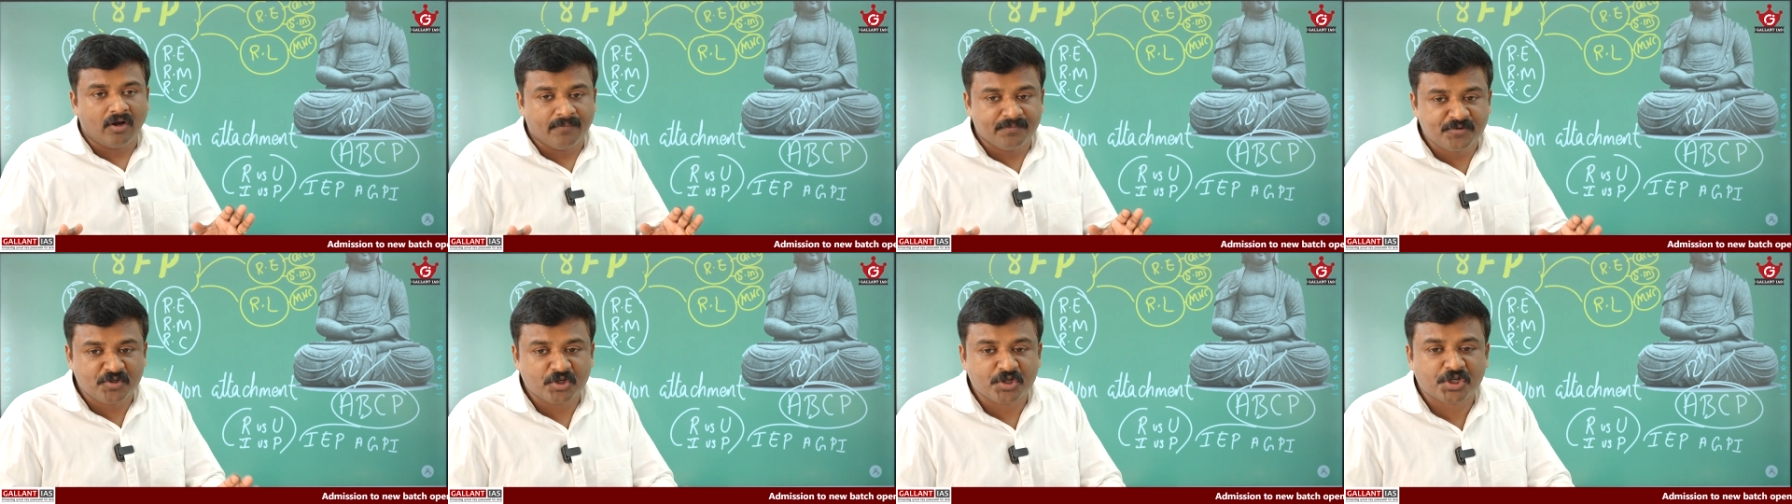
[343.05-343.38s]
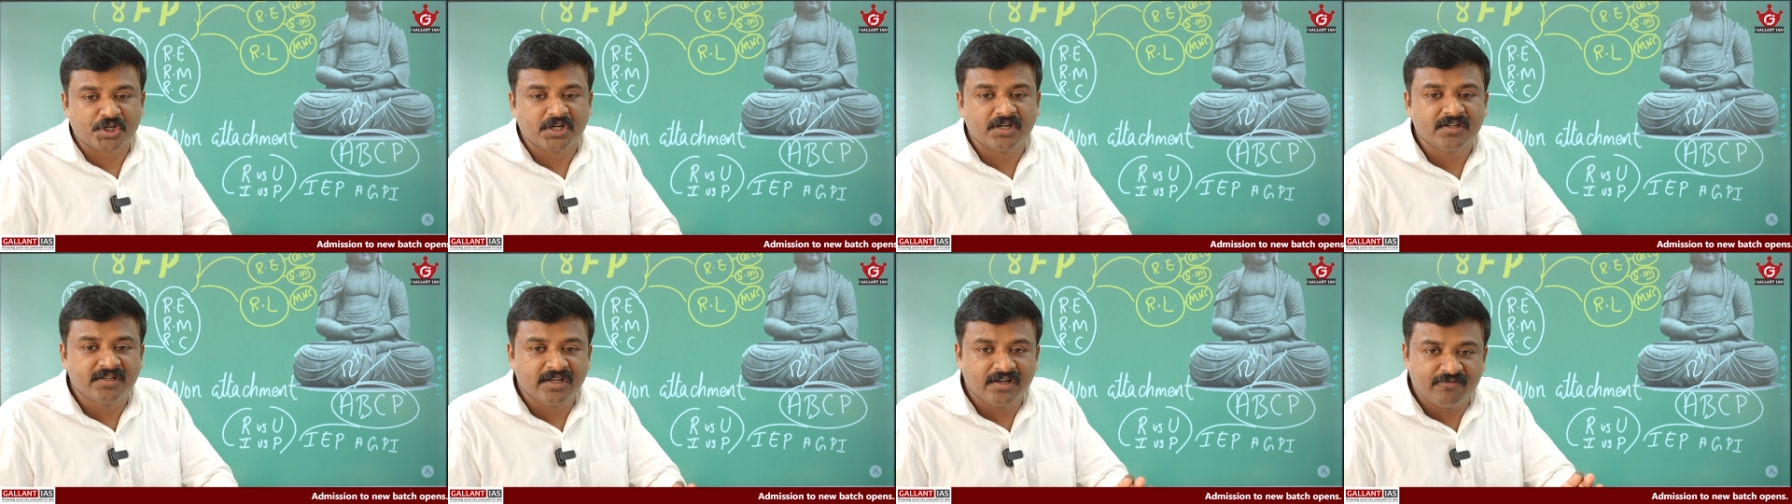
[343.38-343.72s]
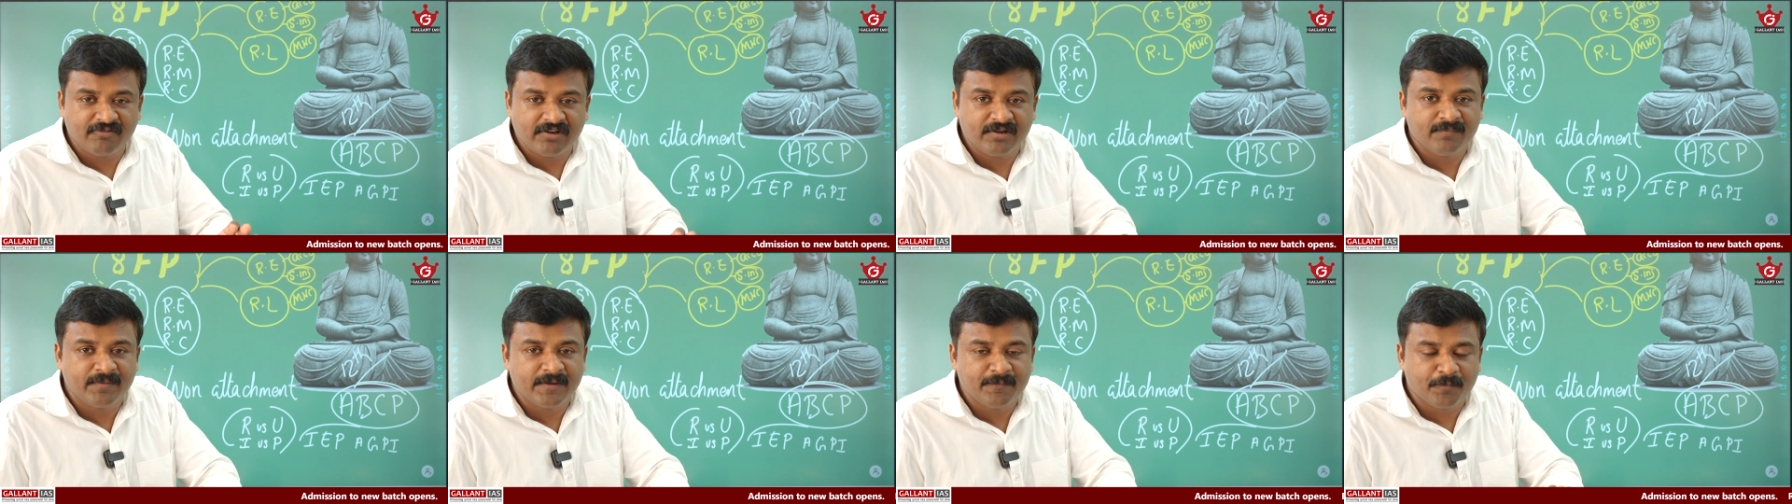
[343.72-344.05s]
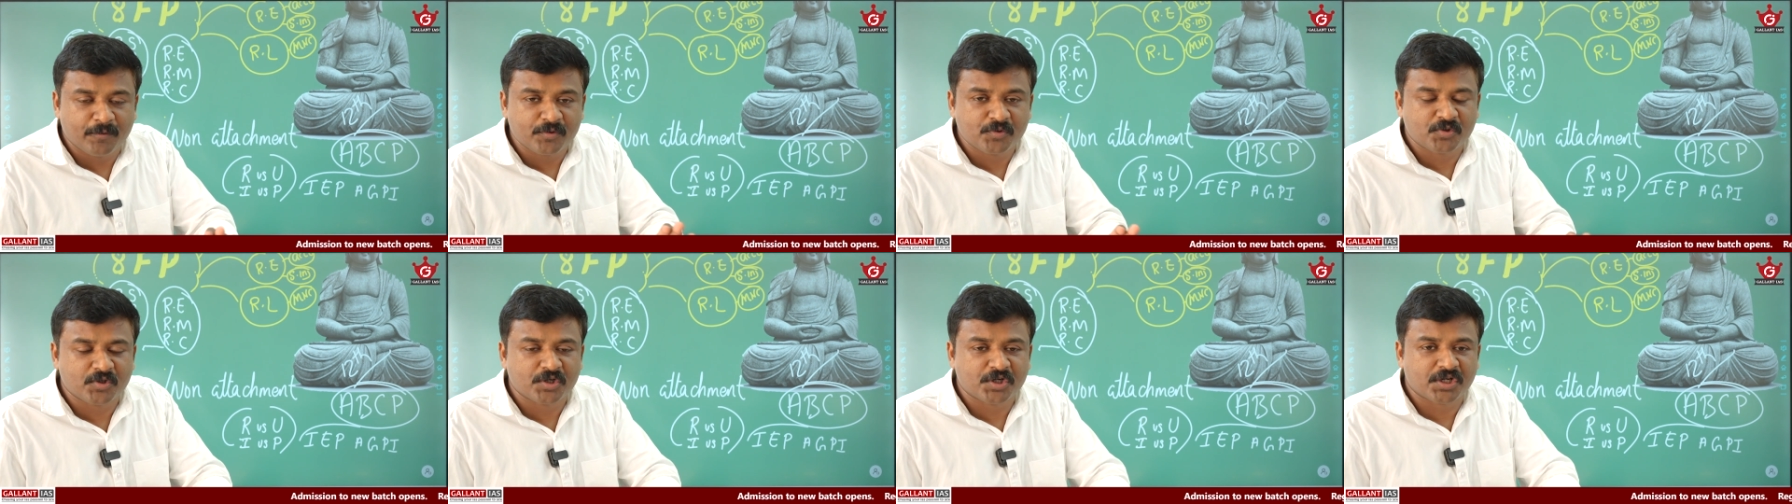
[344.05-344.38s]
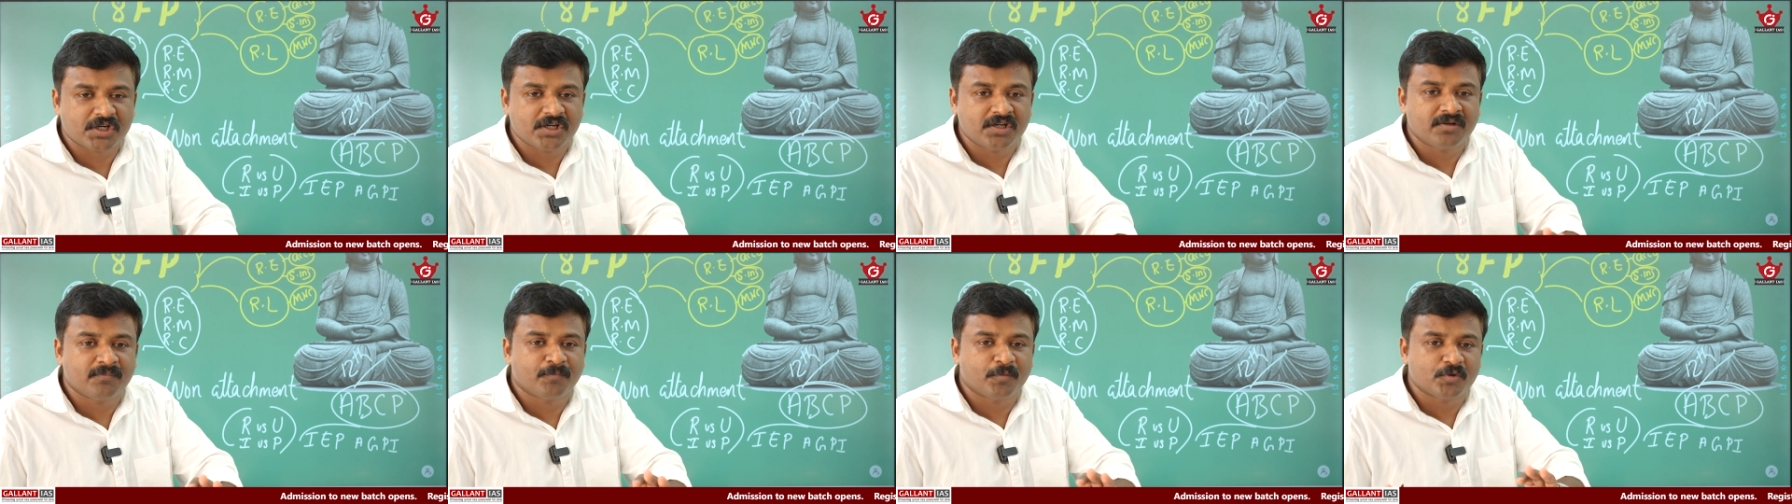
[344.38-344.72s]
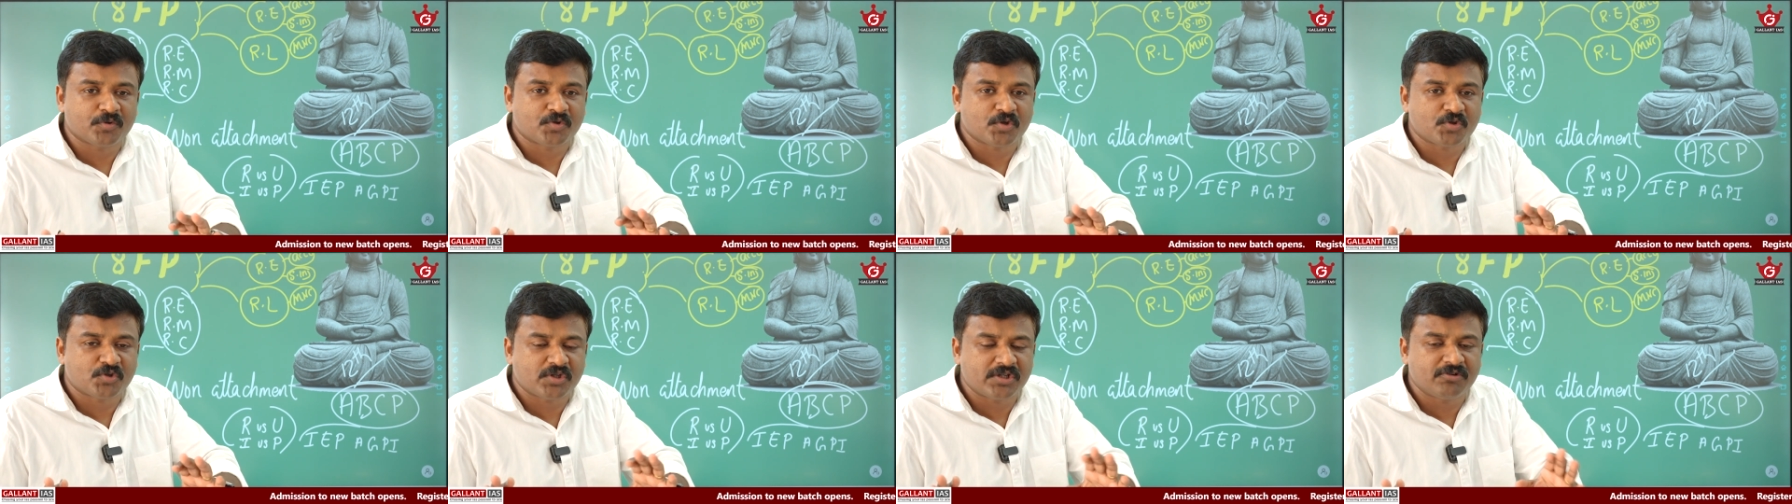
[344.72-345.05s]
obsession, there will be possession,
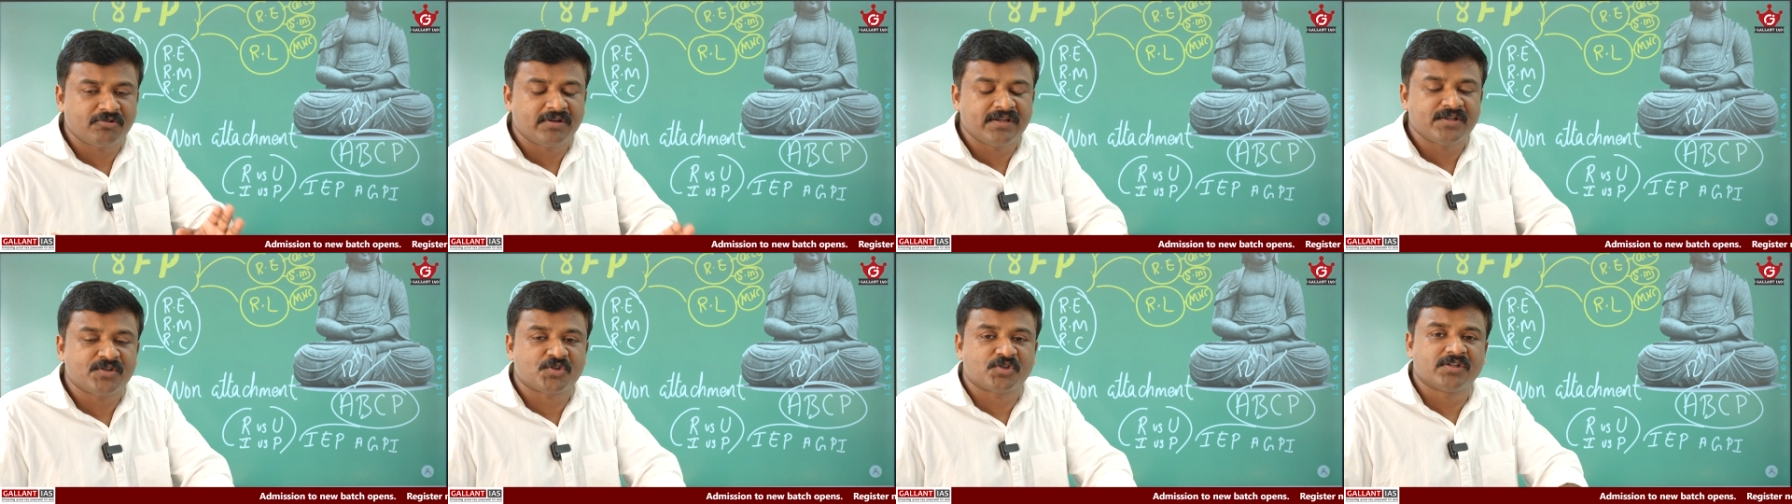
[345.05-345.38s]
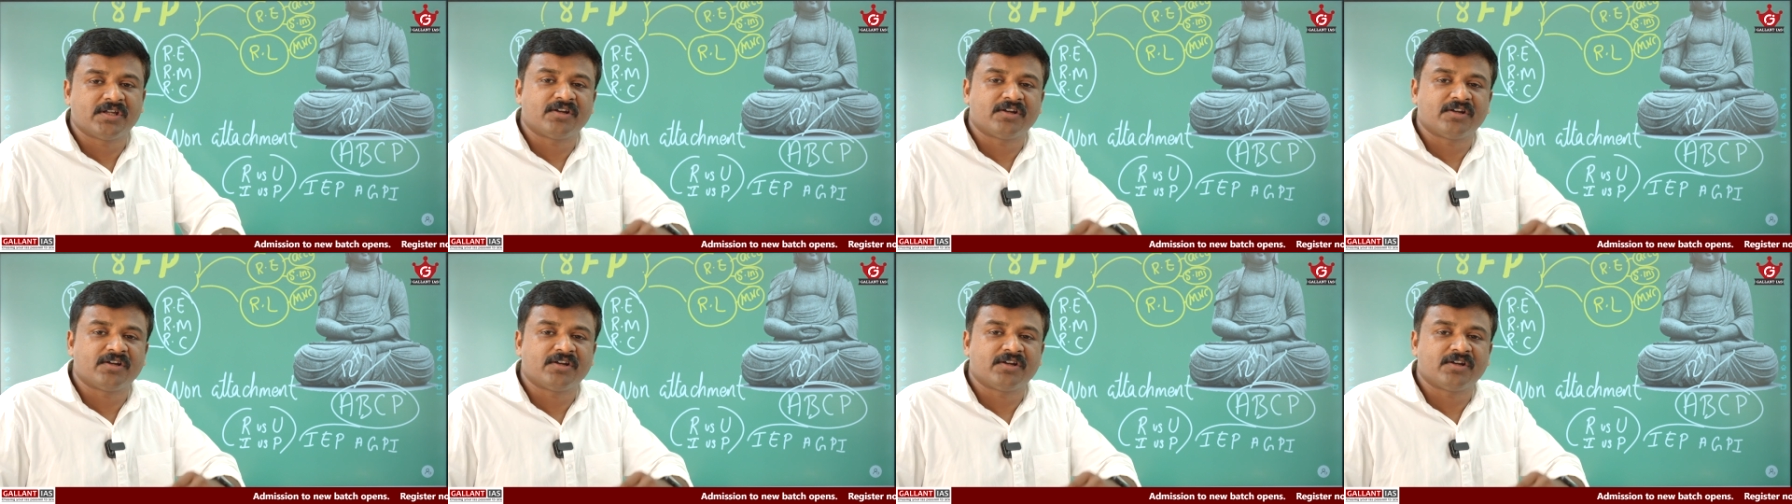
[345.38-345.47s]
possessiveness,